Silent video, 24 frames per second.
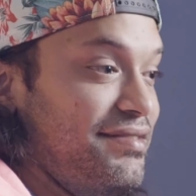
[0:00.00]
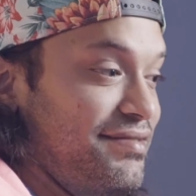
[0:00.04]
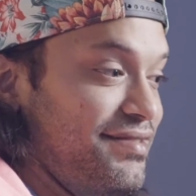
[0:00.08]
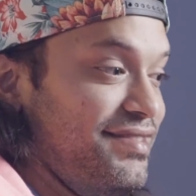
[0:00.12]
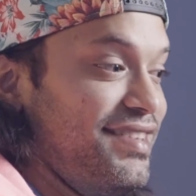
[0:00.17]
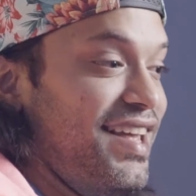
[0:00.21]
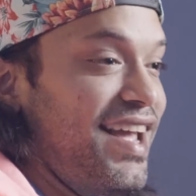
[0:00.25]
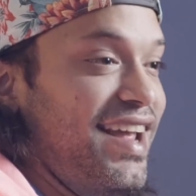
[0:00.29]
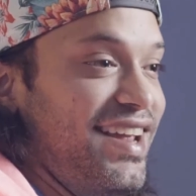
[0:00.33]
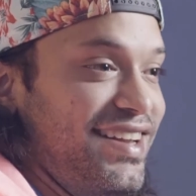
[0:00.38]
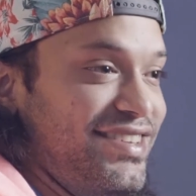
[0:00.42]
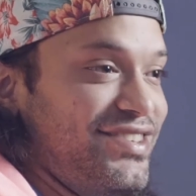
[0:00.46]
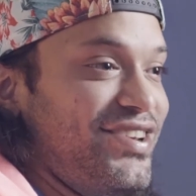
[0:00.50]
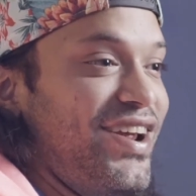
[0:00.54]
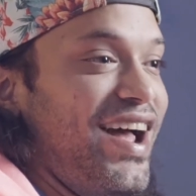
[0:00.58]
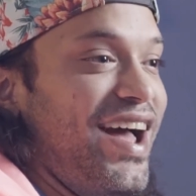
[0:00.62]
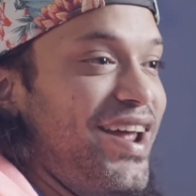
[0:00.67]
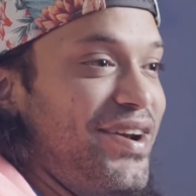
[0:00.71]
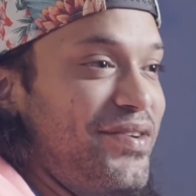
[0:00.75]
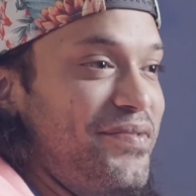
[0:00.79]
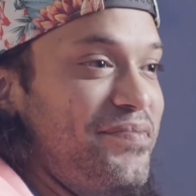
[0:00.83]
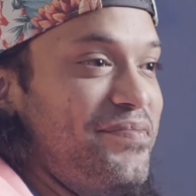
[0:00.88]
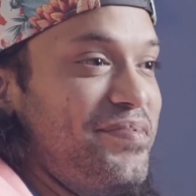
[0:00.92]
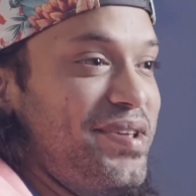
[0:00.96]
they try
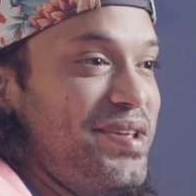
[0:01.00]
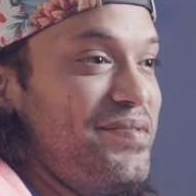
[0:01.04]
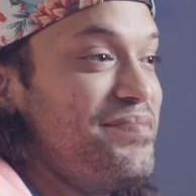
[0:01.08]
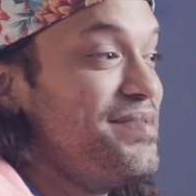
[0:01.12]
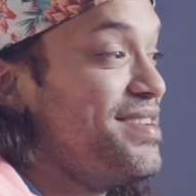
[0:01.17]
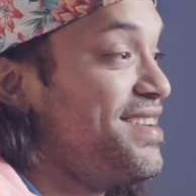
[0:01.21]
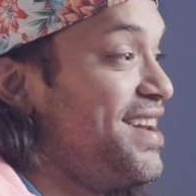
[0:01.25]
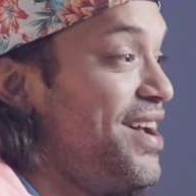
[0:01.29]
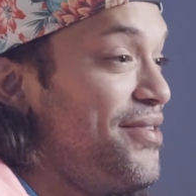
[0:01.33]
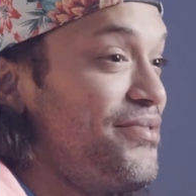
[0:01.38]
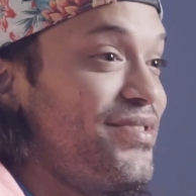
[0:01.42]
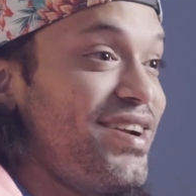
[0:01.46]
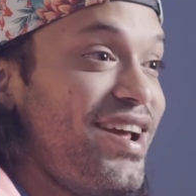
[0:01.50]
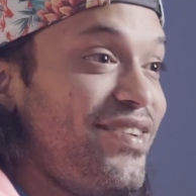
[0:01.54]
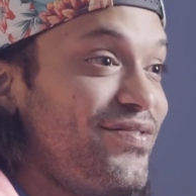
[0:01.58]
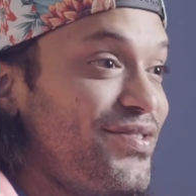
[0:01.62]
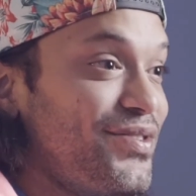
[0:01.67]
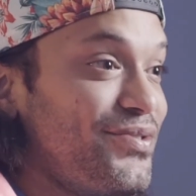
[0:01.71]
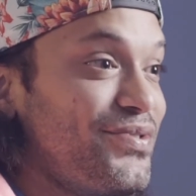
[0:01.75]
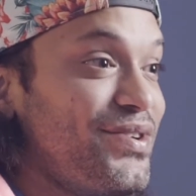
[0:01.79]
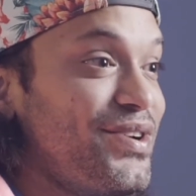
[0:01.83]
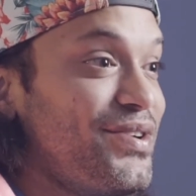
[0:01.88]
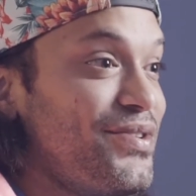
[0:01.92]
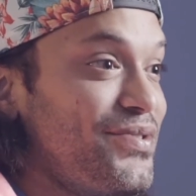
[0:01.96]
to beat me and I would have to
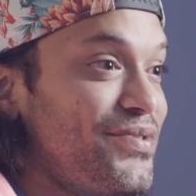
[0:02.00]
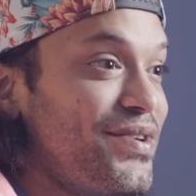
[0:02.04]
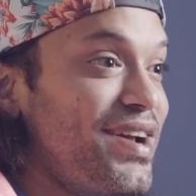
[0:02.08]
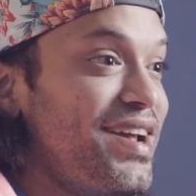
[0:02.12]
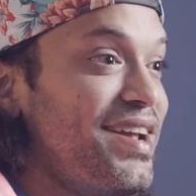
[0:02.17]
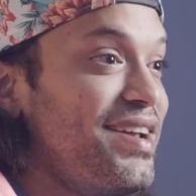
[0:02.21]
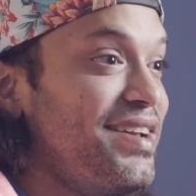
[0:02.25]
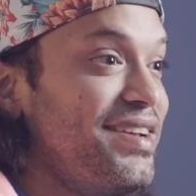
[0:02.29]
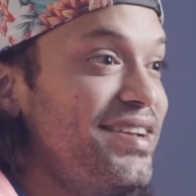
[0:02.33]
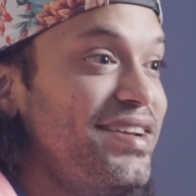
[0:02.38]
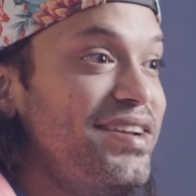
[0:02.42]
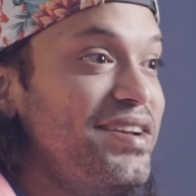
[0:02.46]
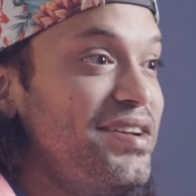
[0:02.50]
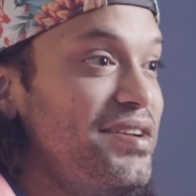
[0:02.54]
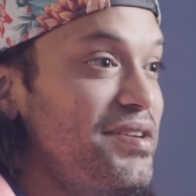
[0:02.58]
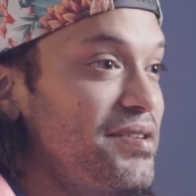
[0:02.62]
run away.